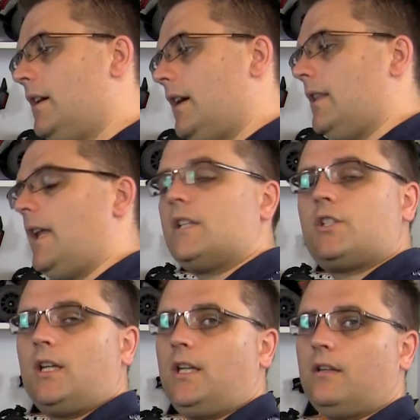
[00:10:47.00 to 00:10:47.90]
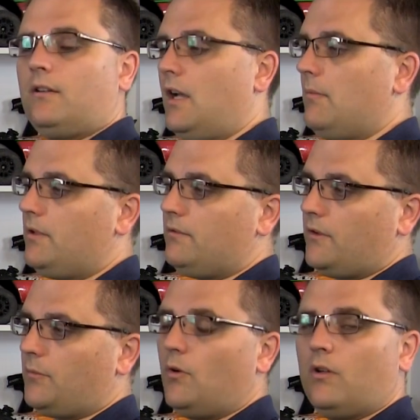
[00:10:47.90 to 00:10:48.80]
a larger inner diameter and a
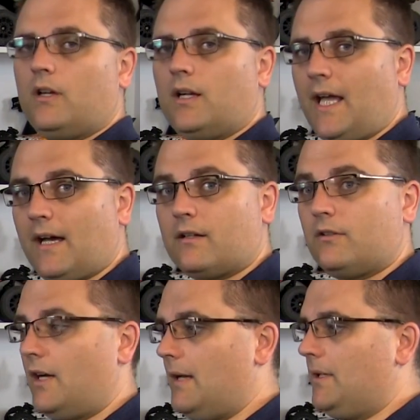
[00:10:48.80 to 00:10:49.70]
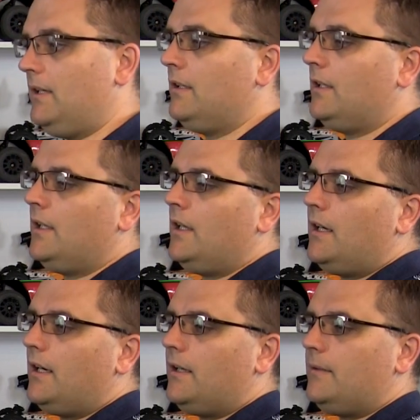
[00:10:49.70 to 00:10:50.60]
smaller outer diameter.
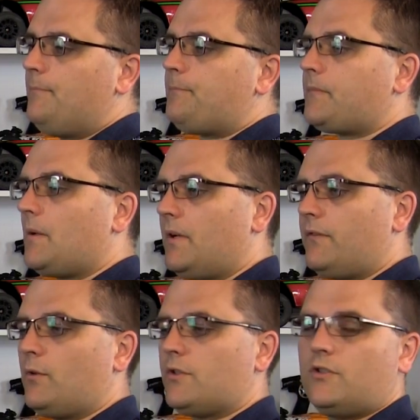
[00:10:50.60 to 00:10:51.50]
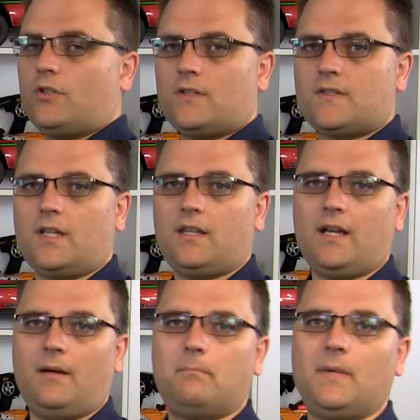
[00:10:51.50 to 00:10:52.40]
But of course, as you can see, they
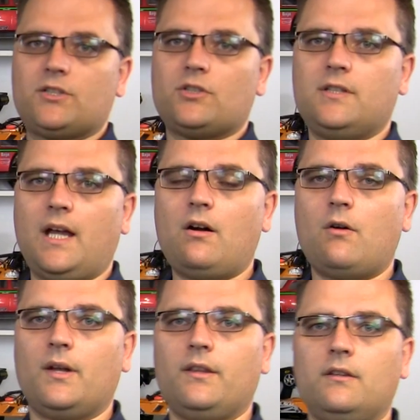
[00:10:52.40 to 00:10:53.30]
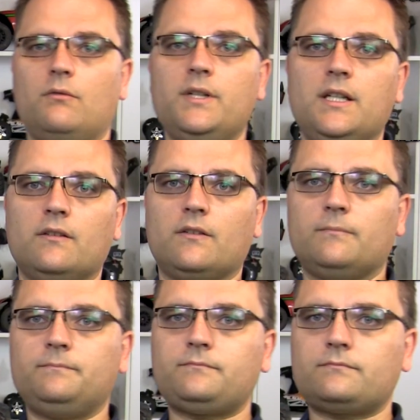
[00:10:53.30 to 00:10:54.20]
are much narrower than the rears.
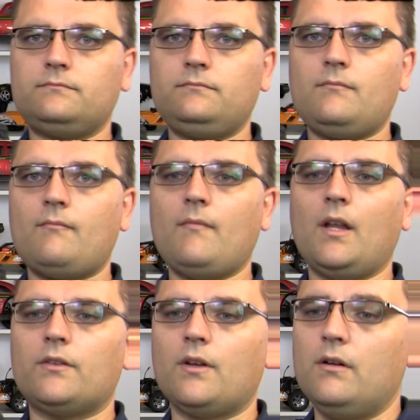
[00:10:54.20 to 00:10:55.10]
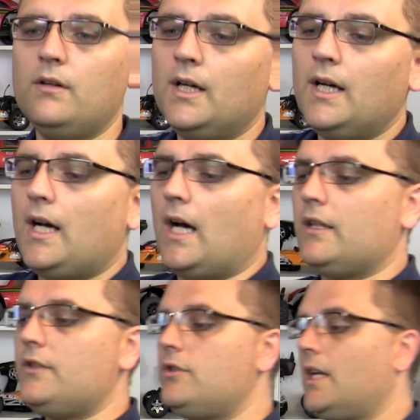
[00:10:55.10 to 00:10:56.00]
So
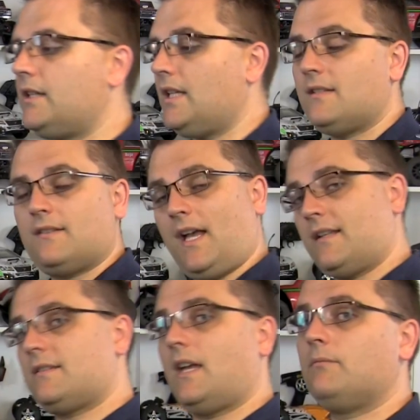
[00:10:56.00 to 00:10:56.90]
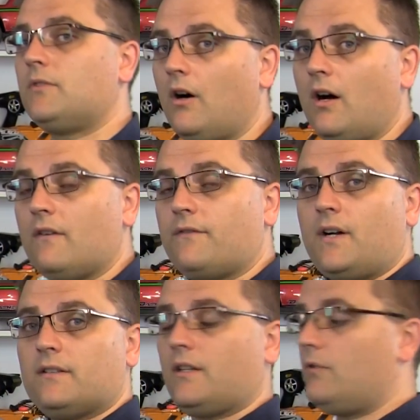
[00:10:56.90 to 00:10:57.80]
unless you get the exact same tire
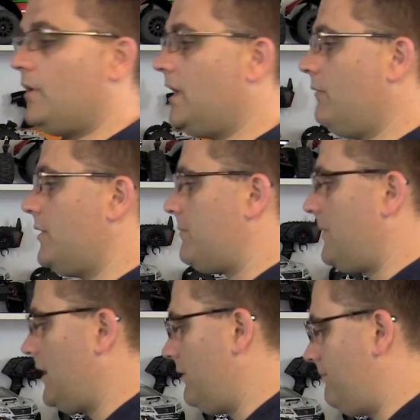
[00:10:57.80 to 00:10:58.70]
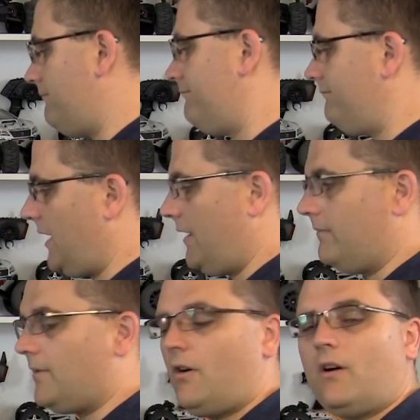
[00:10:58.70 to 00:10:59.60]
front and rear, which may, you know,
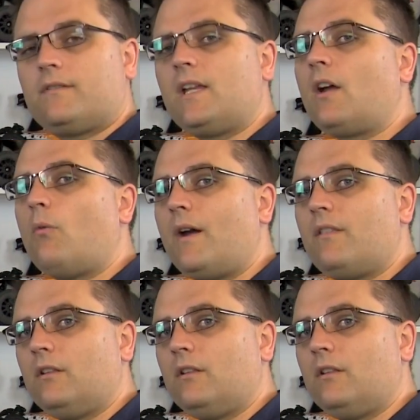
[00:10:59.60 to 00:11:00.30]
kind of take away the